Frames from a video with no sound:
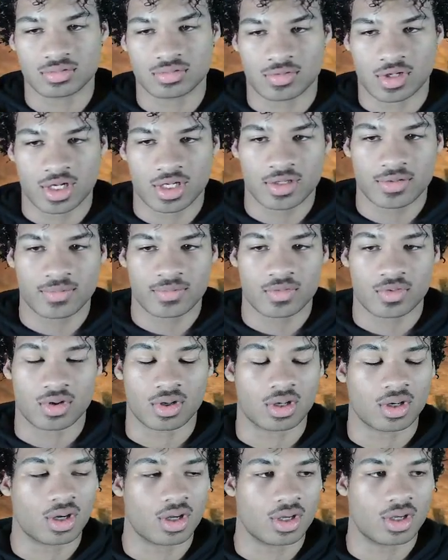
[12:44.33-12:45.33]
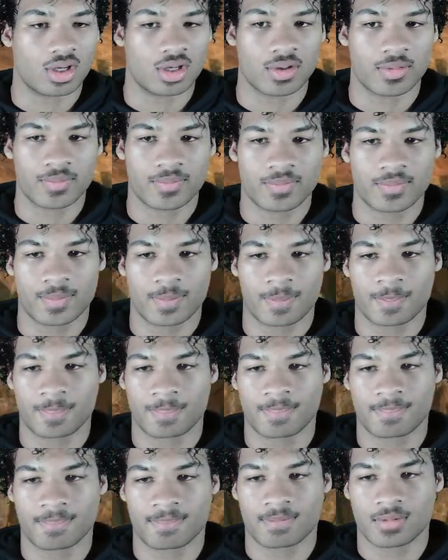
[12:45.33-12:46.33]
right? Or
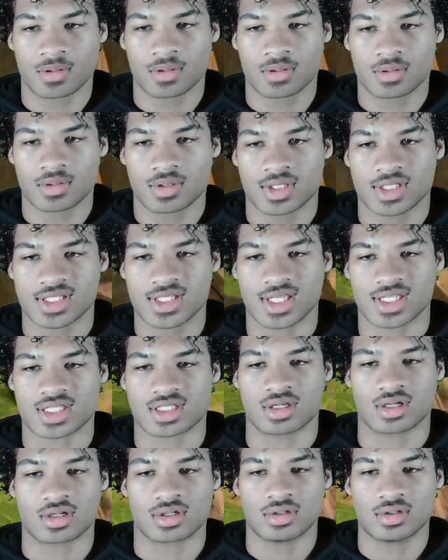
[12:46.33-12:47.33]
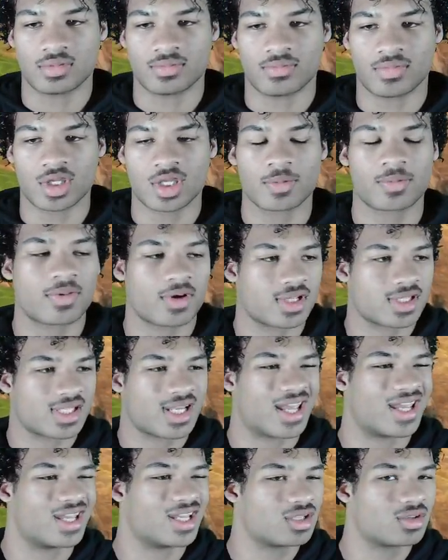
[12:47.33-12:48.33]
it's not circle, but you press
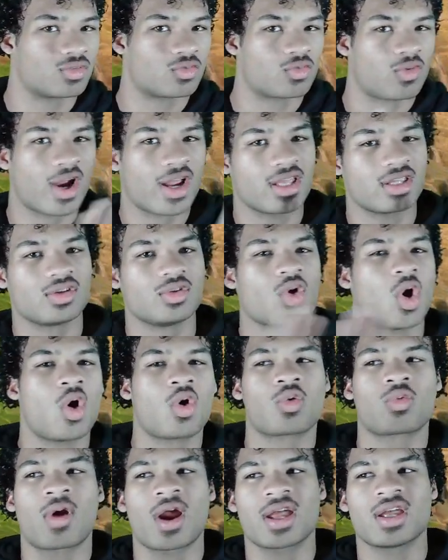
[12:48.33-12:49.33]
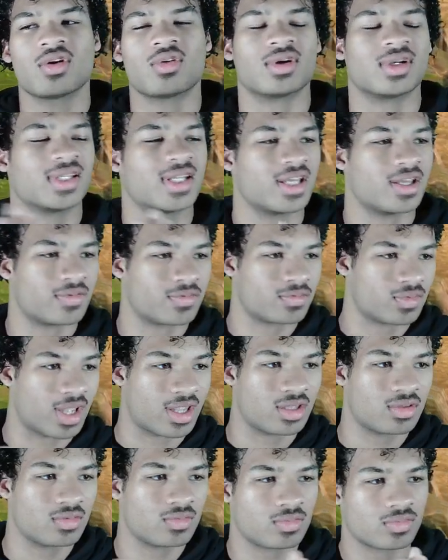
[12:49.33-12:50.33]
like right, you hold right or left. Like
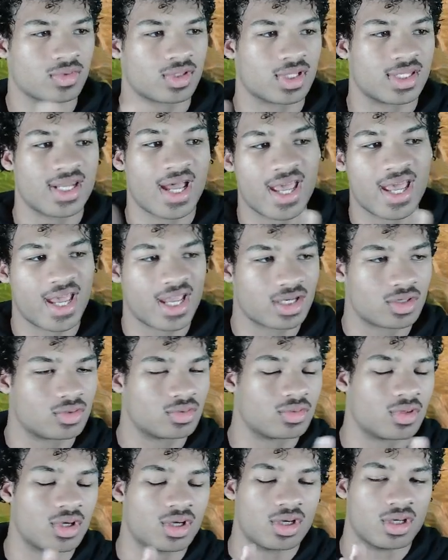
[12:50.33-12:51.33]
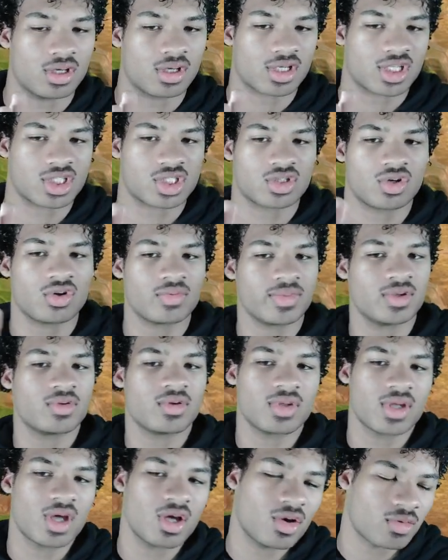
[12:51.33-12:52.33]
the diagonal control would be
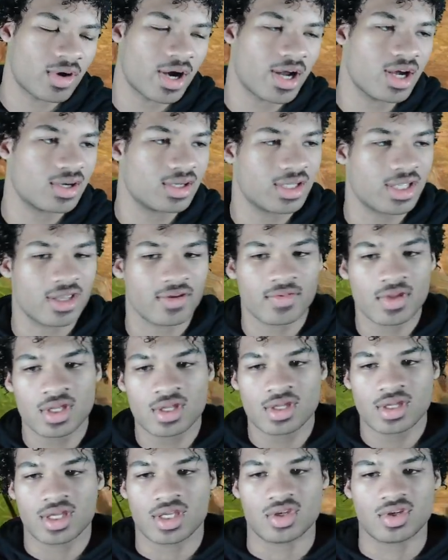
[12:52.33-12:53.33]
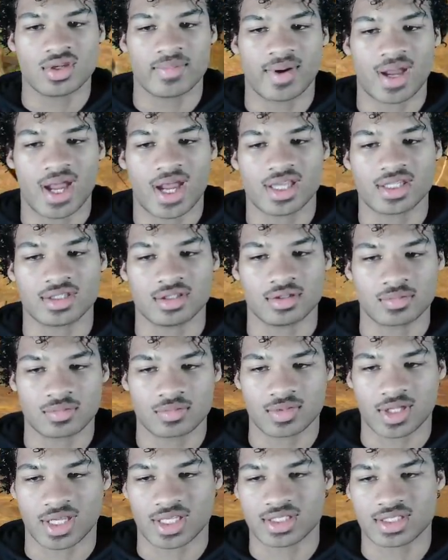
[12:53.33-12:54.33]
held right or left. You get behind them
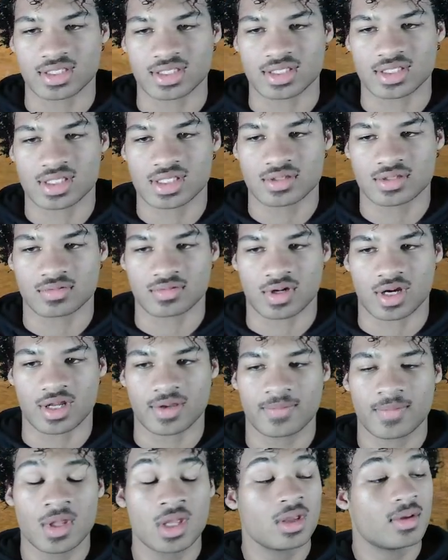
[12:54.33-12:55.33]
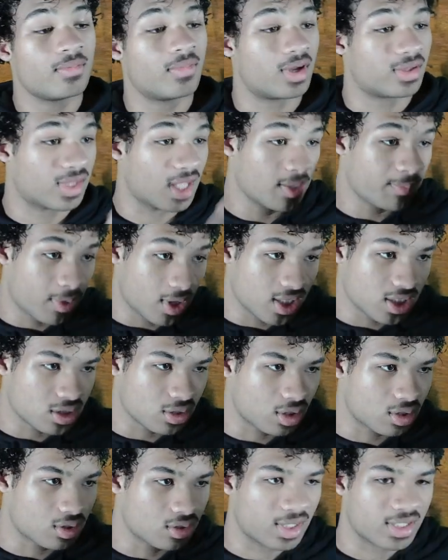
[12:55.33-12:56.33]
like this, right? But if they press
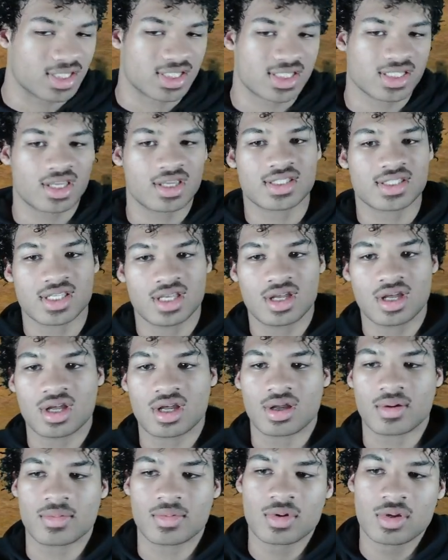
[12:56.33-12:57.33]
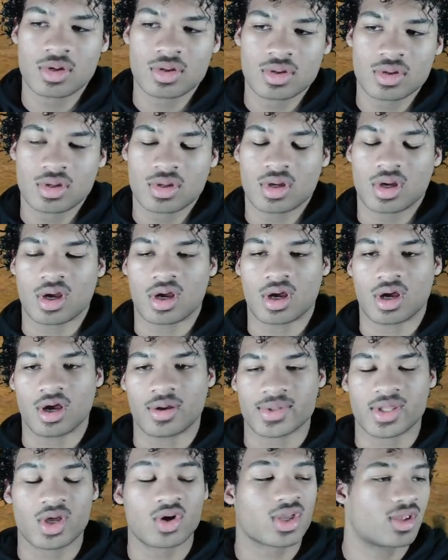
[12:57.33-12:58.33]
circle at the same time,
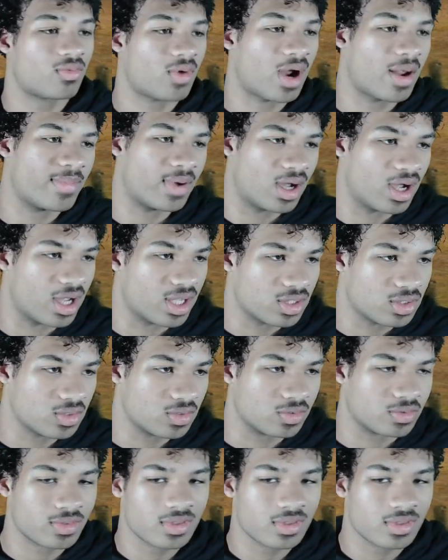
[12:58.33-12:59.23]
they'll get right behind you.